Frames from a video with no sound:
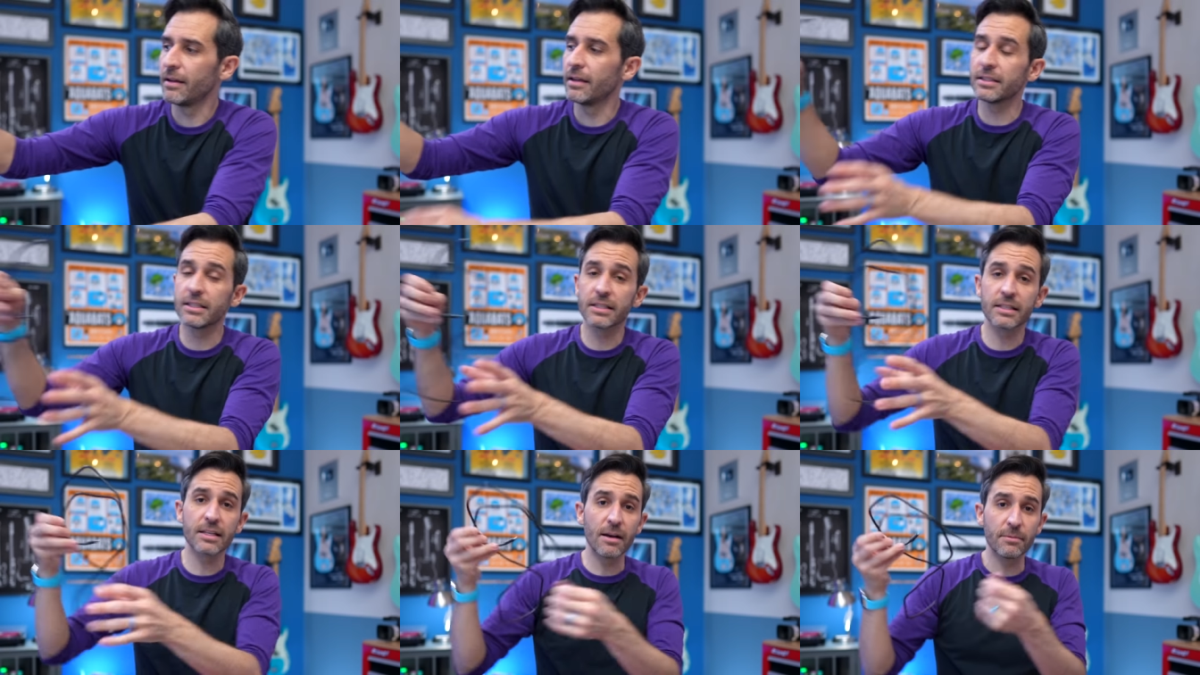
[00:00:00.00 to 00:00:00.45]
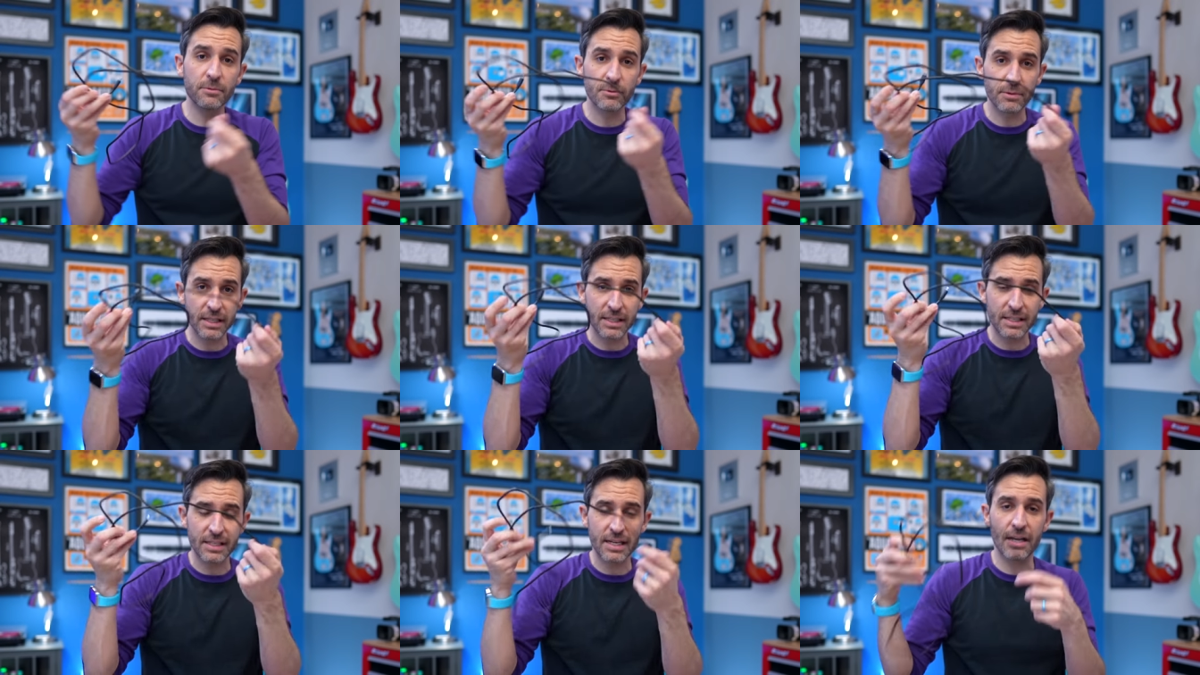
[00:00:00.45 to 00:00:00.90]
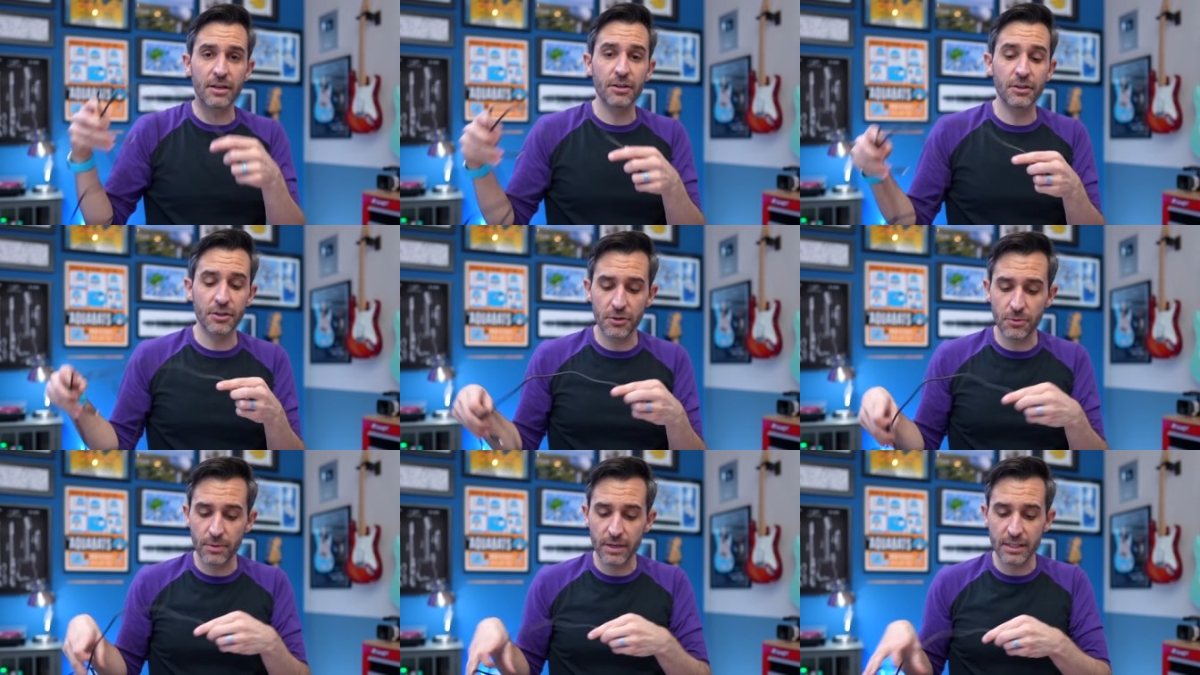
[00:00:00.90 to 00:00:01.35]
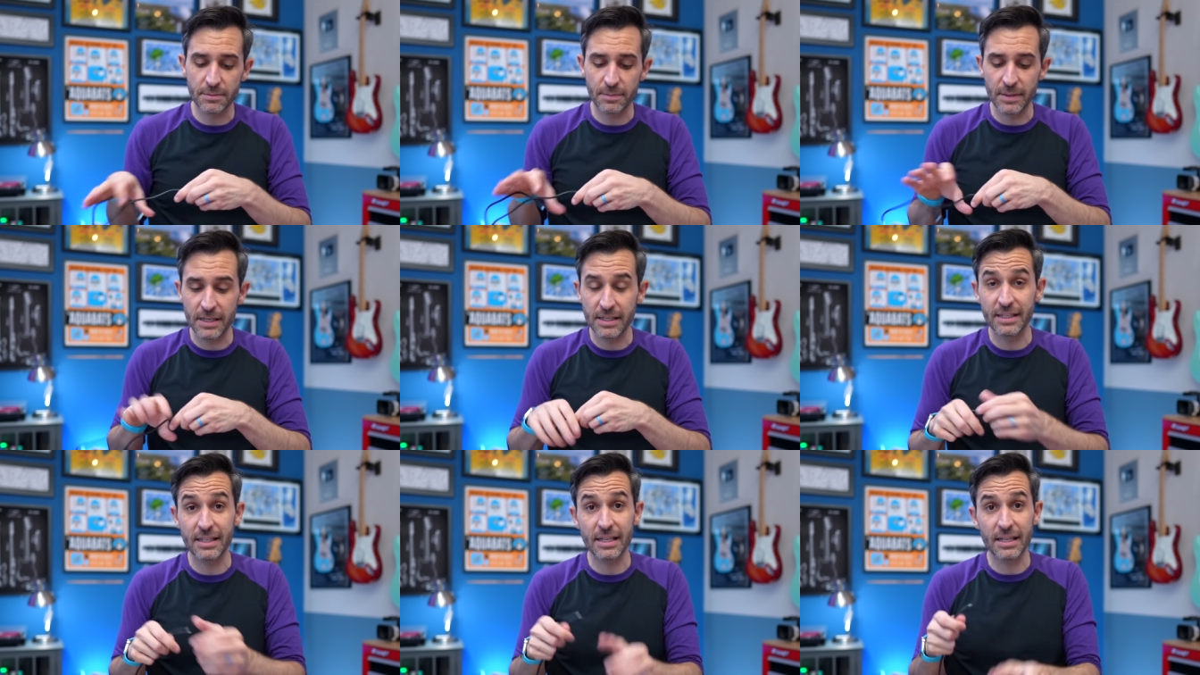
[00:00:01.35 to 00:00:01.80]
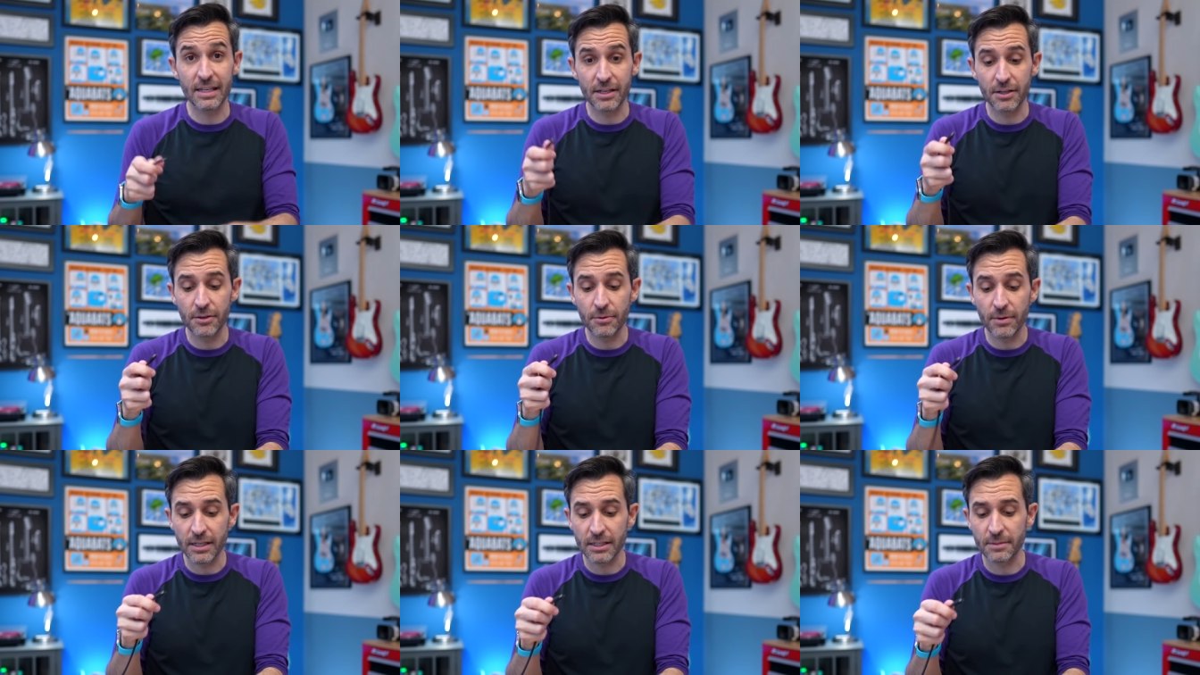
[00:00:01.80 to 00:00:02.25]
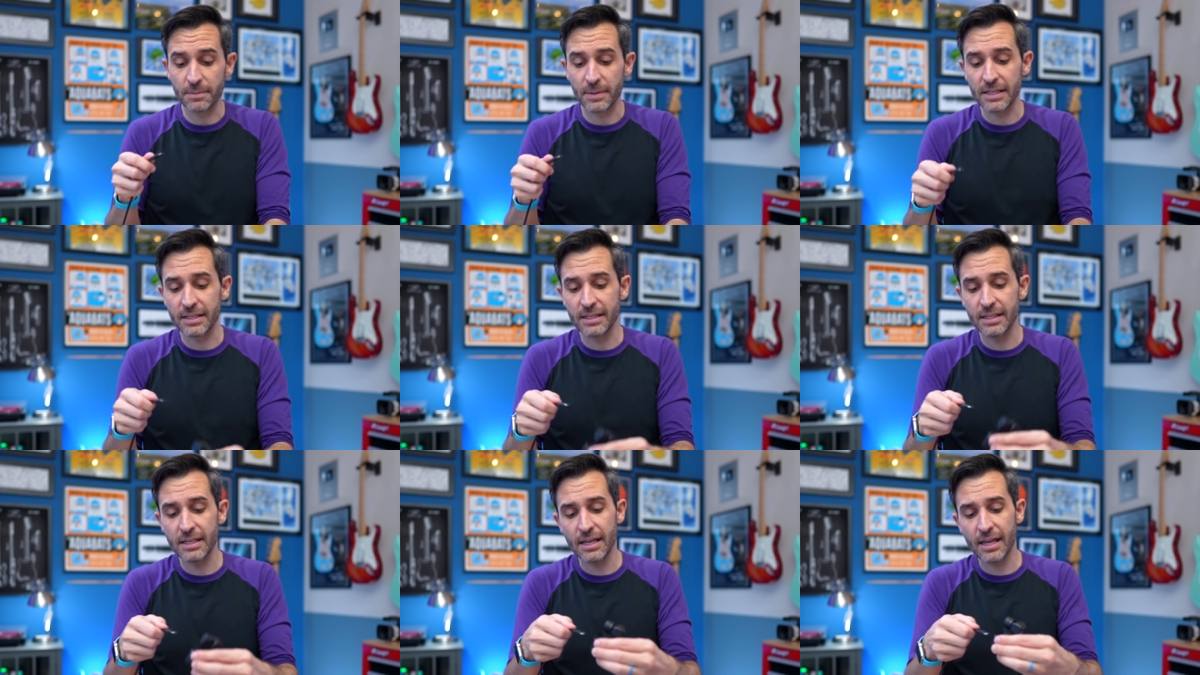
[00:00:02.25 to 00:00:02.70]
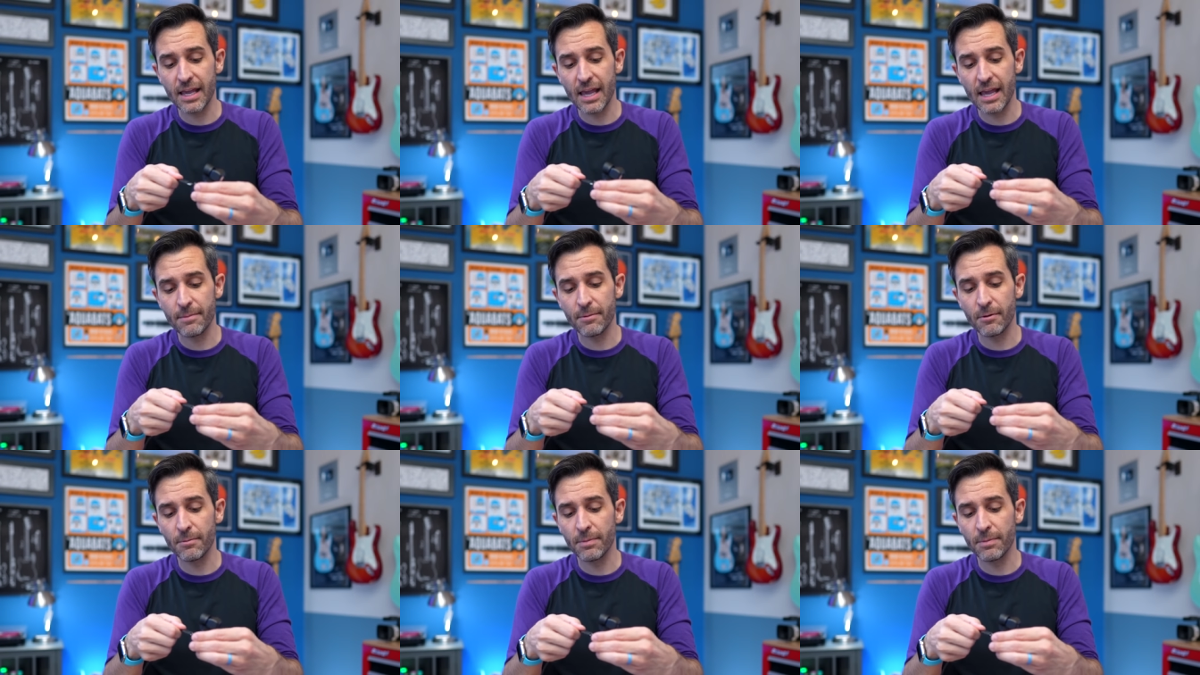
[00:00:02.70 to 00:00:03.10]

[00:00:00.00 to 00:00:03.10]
It just comes with a standard U S B C to U S B C cable,